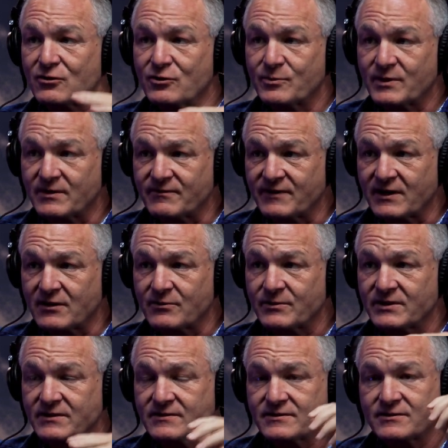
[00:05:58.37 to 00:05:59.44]
urban
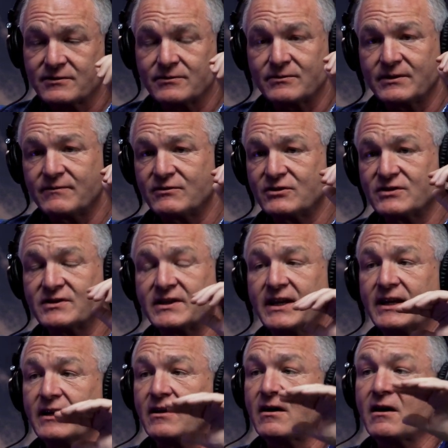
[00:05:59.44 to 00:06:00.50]
environments to even just
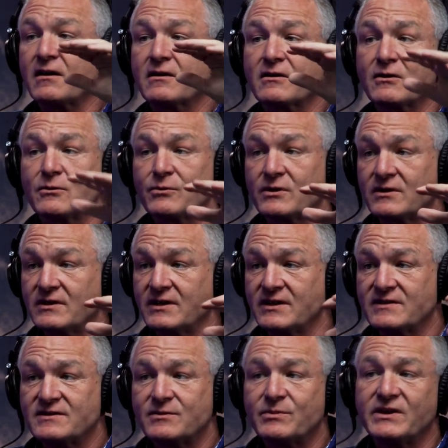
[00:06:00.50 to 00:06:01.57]
getting cargo where it
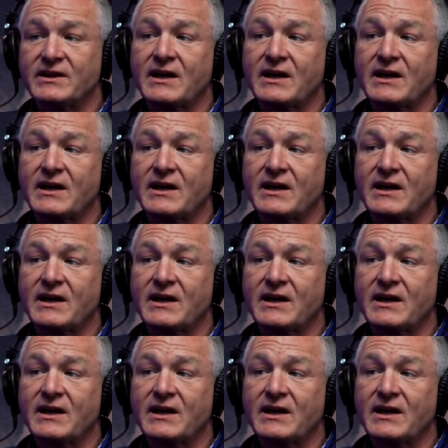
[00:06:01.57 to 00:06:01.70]
needs to be